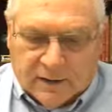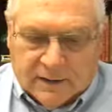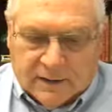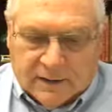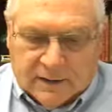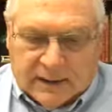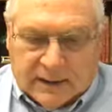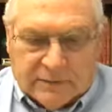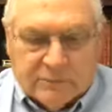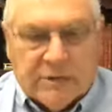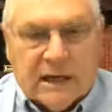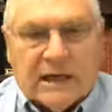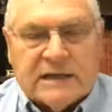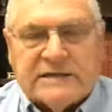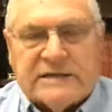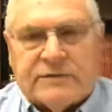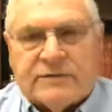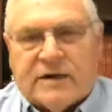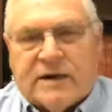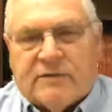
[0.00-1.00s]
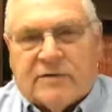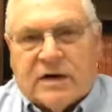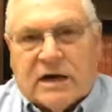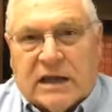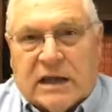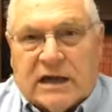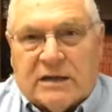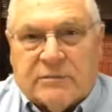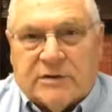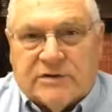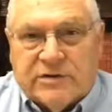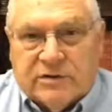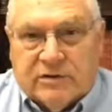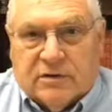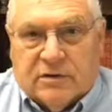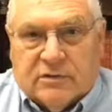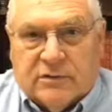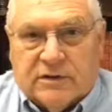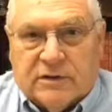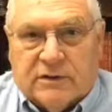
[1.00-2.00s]
Now, I realize I've covered a lot of
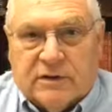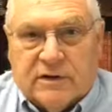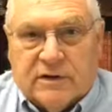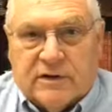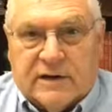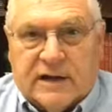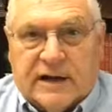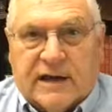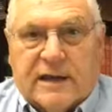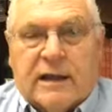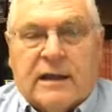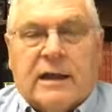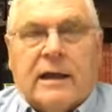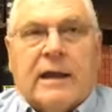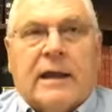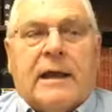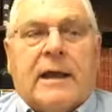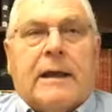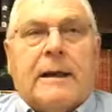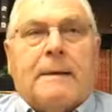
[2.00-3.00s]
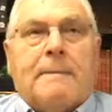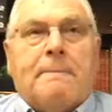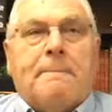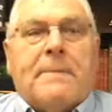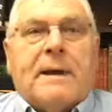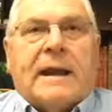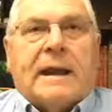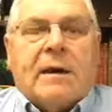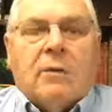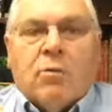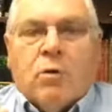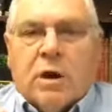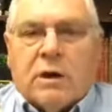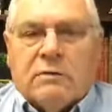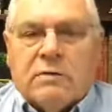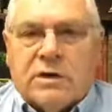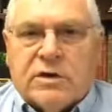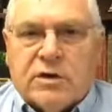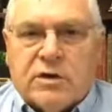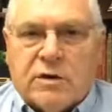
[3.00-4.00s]
material with you here today, but I want
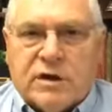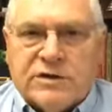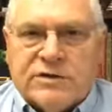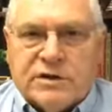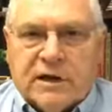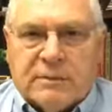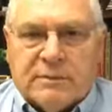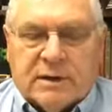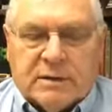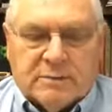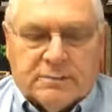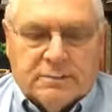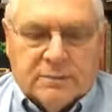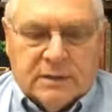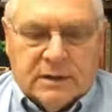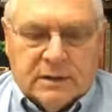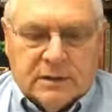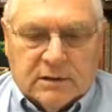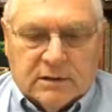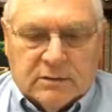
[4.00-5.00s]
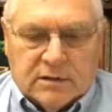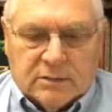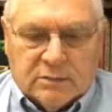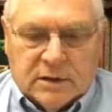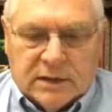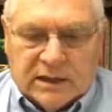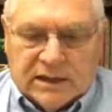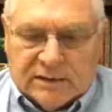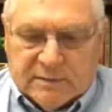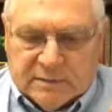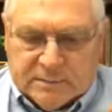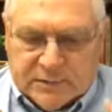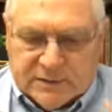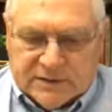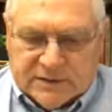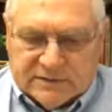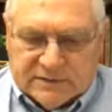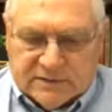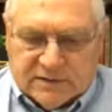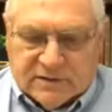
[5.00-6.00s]
to encourage you, I'm going to put
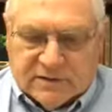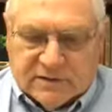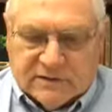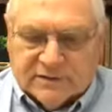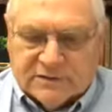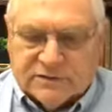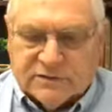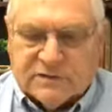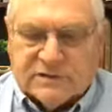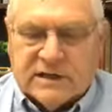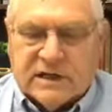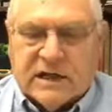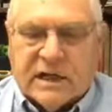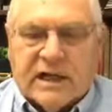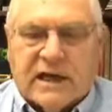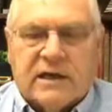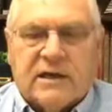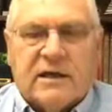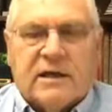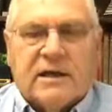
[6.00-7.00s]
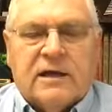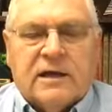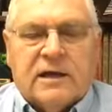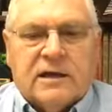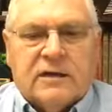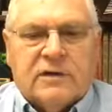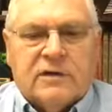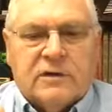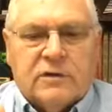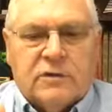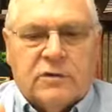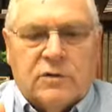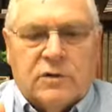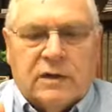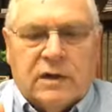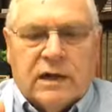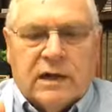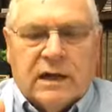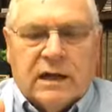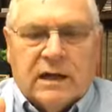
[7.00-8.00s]
this on as soon as I can,
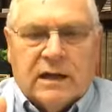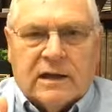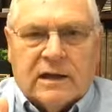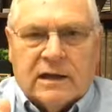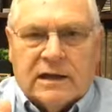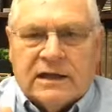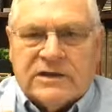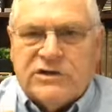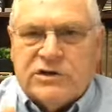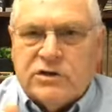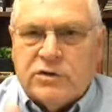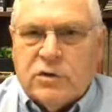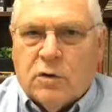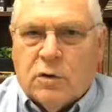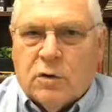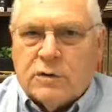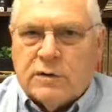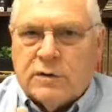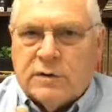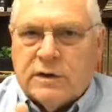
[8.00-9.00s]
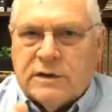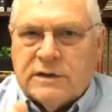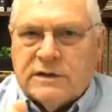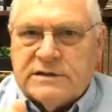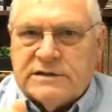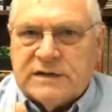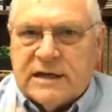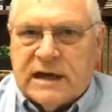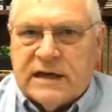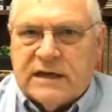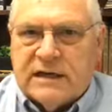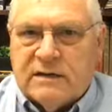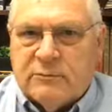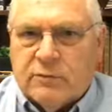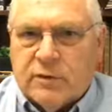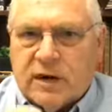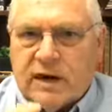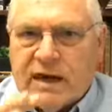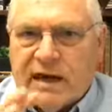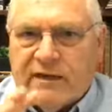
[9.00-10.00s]
to let you go to the site
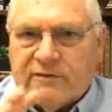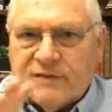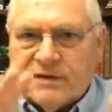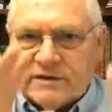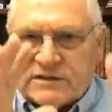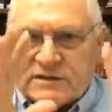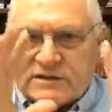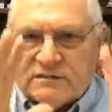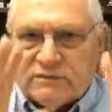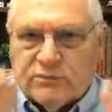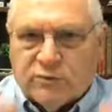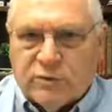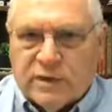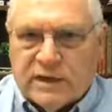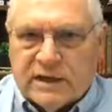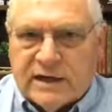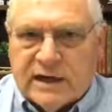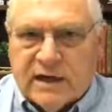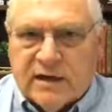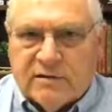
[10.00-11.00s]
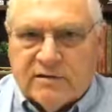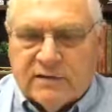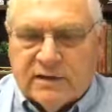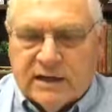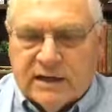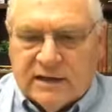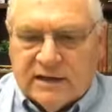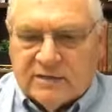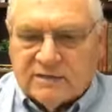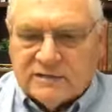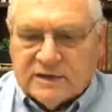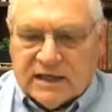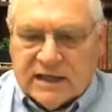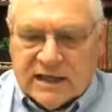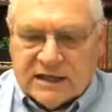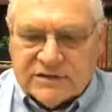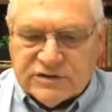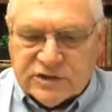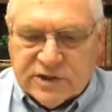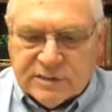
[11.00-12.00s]
where I have this written down. And there's a
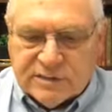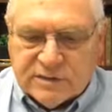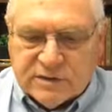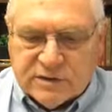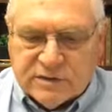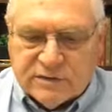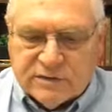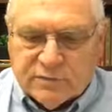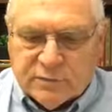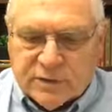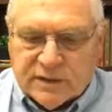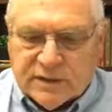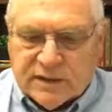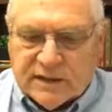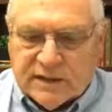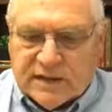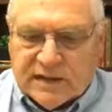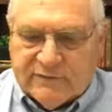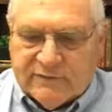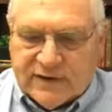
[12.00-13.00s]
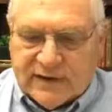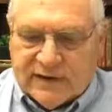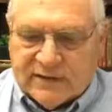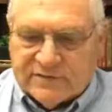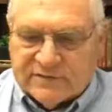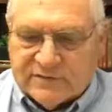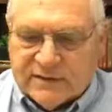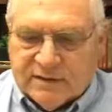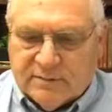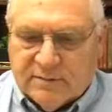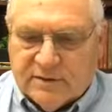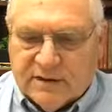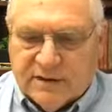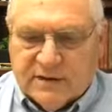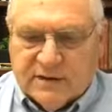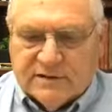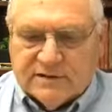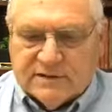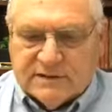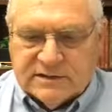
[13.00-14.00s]
lot of scriptures with it, and I've added some
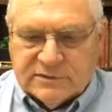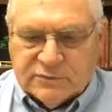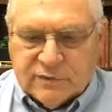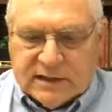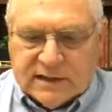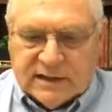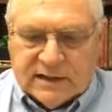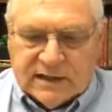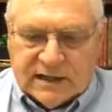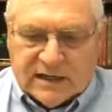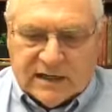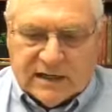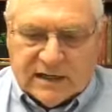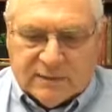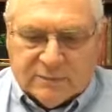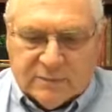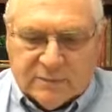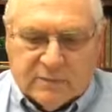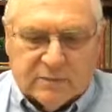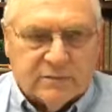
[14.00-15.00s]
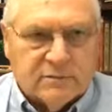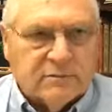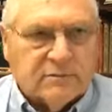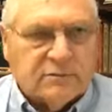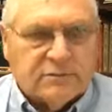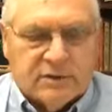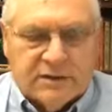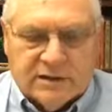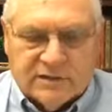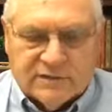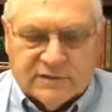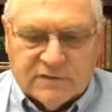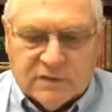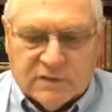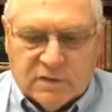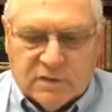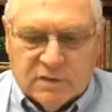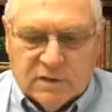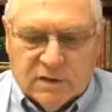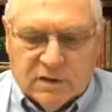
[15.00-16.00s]
since writing that 3 years
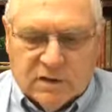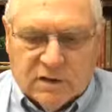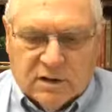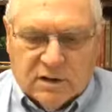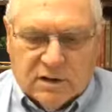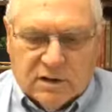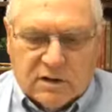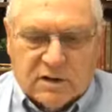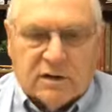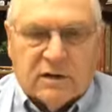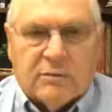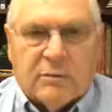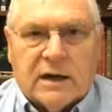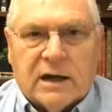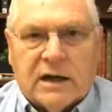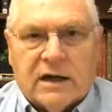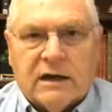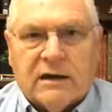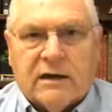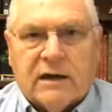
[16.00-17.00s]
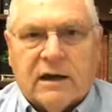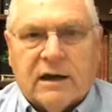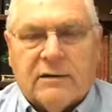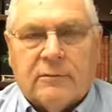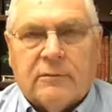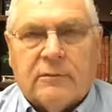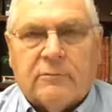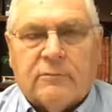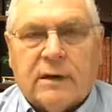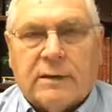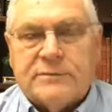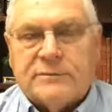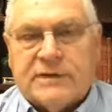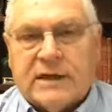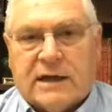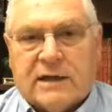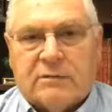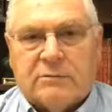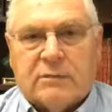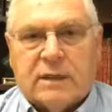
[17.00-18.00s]
ago on my
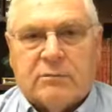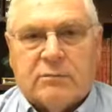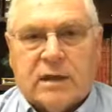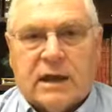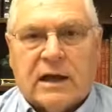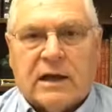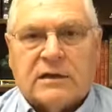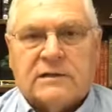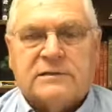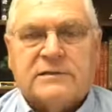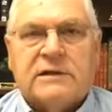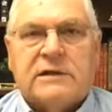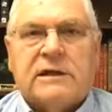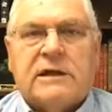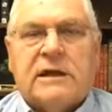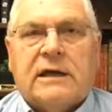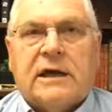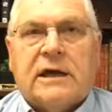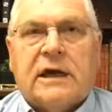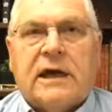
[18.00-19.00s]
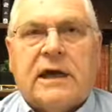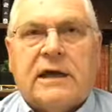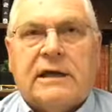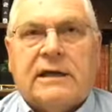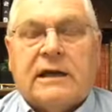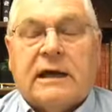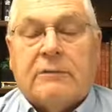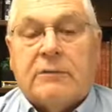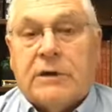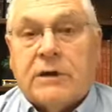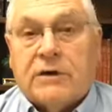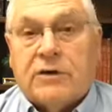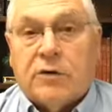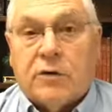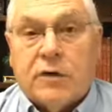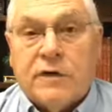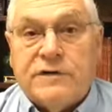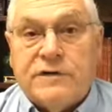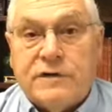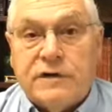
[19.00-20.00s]
website, my blogs, And I would
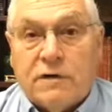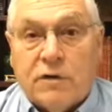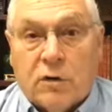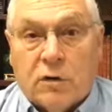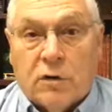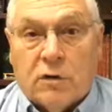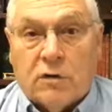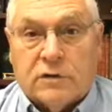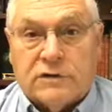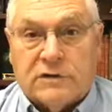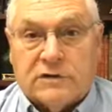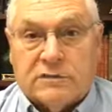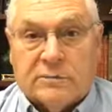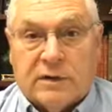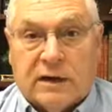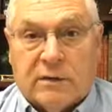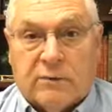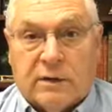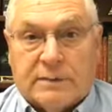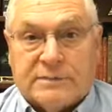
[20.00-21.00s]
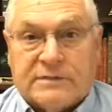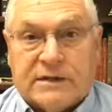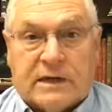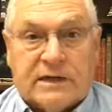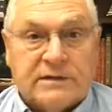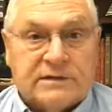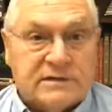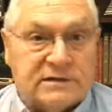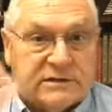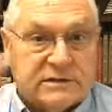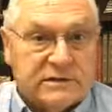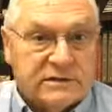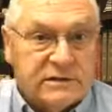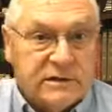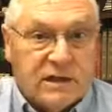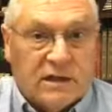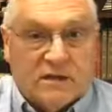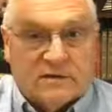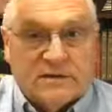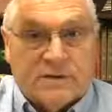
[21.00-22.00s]
encourage you to go to my website. It's
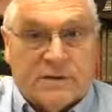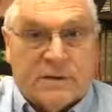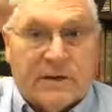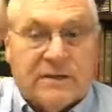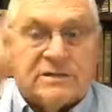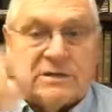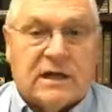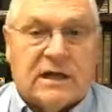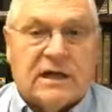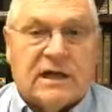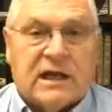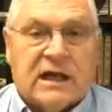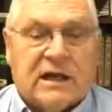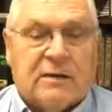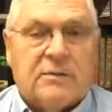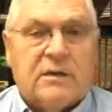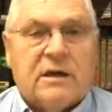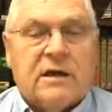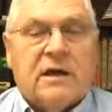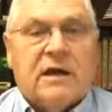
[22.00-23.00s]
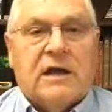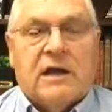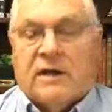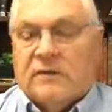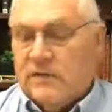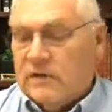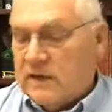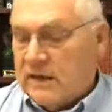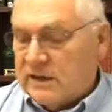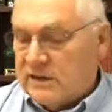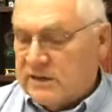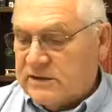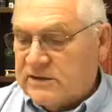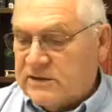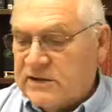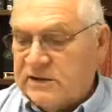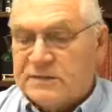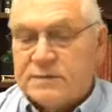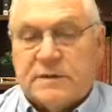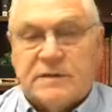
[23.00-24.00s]
just kelseypeach.com. If you'd like this
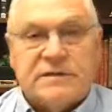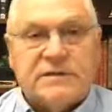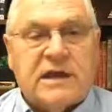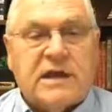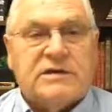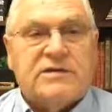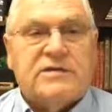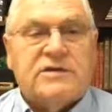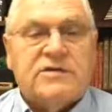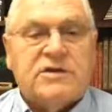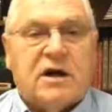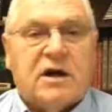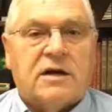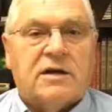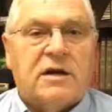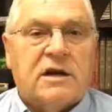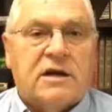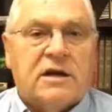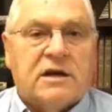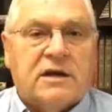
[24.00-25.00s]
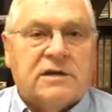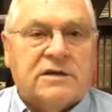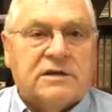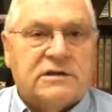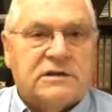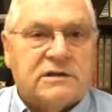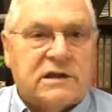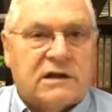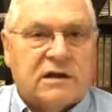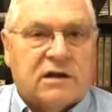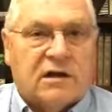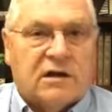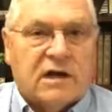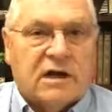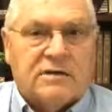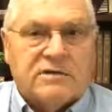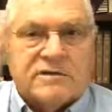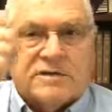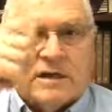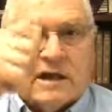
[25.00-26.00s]
dispensation chart, just click on
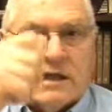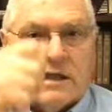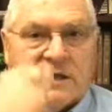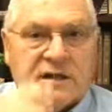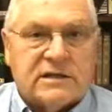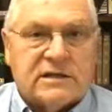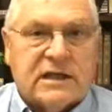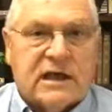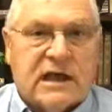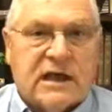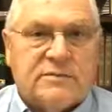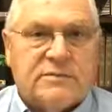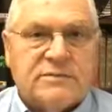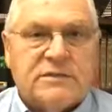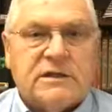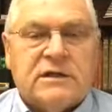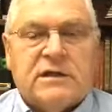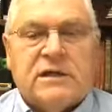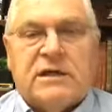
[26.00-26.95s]
Understanding the Times.